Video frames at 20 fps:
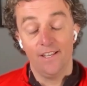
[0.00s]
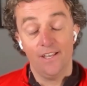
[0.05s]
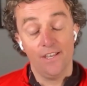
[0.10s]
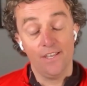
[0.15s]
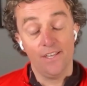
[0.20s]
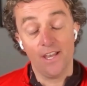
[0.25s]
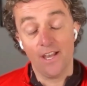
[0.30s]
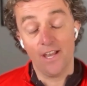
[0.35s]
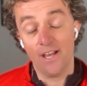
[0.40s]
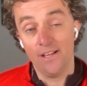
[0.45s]

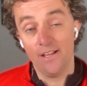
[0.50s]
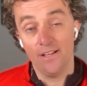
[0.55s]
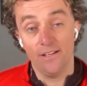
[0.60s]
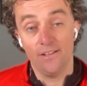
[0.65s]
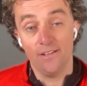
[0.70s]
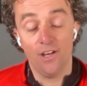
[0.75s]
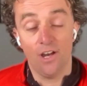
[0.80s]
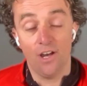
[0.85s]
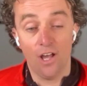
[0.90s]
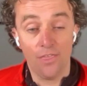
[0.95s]
Yeah,
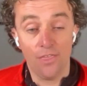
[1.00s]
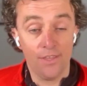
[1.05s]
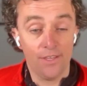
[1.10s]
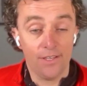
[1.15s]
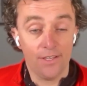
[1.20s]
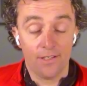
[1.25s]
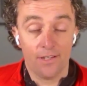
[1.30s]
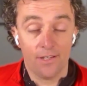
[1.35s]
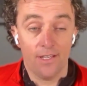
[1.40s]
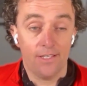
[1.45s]
no, I
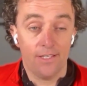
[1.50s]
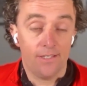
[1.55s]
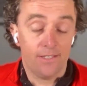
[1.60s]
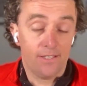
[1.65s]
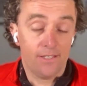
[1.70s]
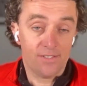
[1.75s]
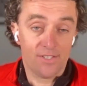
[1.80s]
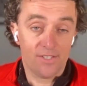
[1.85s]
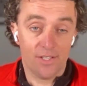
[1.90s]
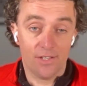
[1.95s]
think like
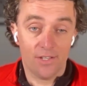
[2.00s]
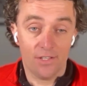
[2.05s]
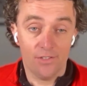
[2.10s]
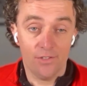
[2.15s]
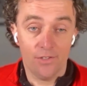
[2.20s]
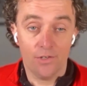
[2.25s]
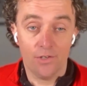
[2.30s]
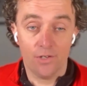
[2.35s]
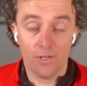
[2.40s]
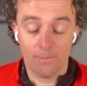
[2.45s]
I said,
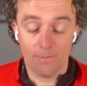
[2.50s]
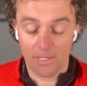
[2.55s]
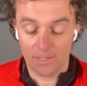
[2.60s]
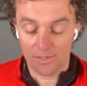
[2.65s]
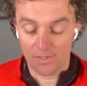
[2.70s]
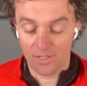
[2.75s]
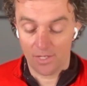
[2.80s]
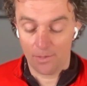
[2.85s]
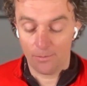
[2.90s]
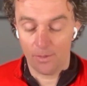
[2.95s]
you got to be able to
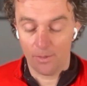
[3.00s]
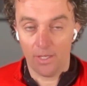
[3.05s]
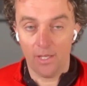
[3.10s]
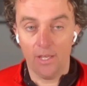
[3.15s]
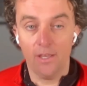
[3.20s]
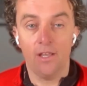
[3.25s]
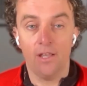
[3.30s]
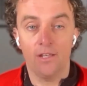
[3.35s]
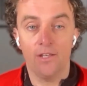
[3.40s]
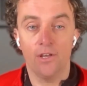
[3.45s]
stick with
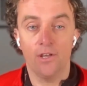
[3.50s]
it.